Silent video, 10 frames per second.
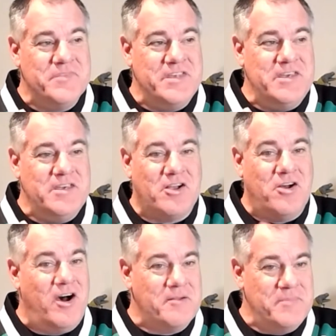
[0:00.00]
the
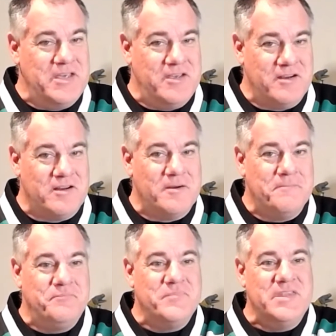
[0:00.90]
economy here
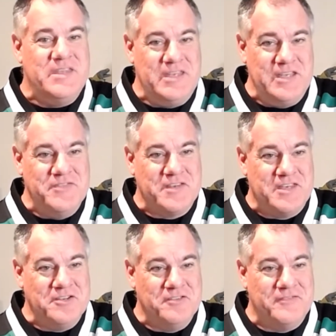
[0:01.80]
in the
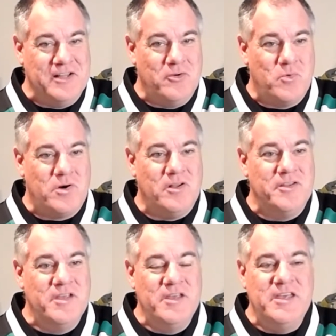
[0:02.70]
Kindle Vella world,
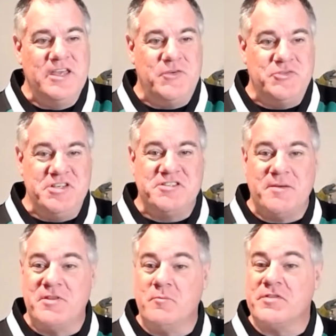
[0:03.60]
if you see
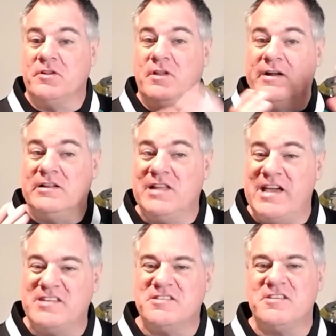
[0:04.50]
something with a lot of
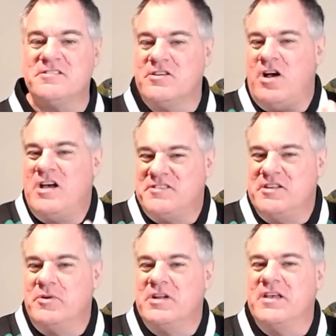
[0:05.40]
likes, it doesn't cost
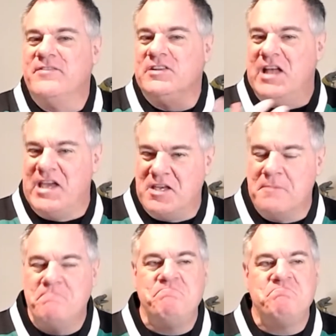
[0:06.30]
anyone to give a like.
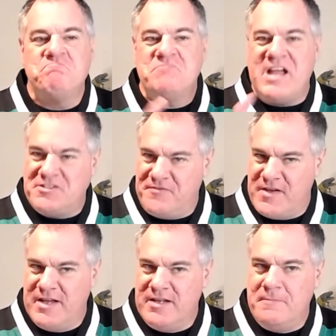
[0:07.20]
That's
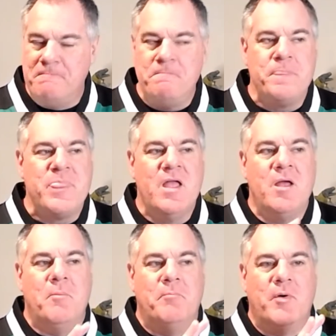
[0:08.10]
fine.
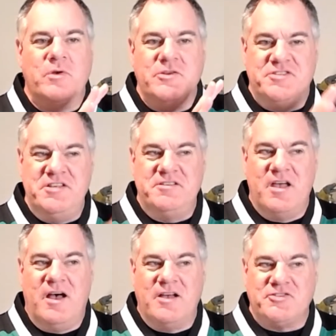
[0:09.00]
But when you see
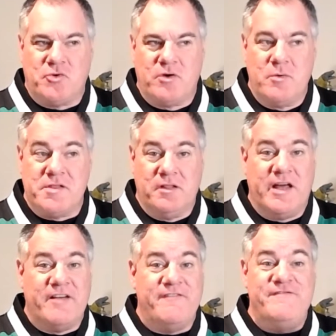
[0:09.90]
a story with a
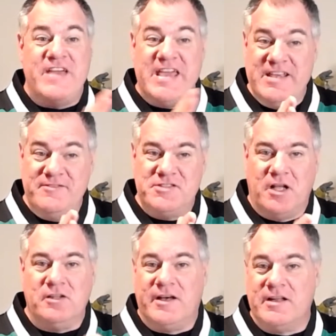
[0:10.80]
lot of faves,
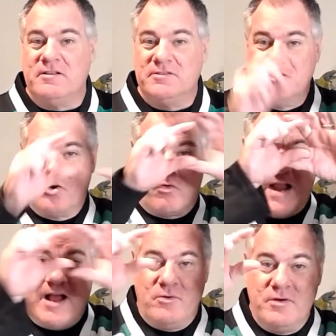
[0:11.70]
a lot of little
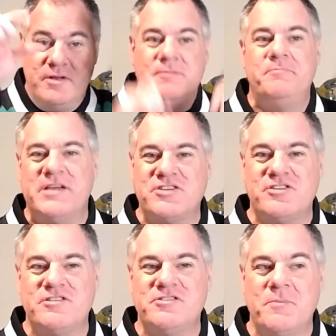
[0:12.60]
crown
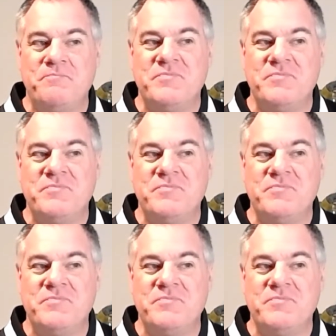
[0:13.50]
pictures,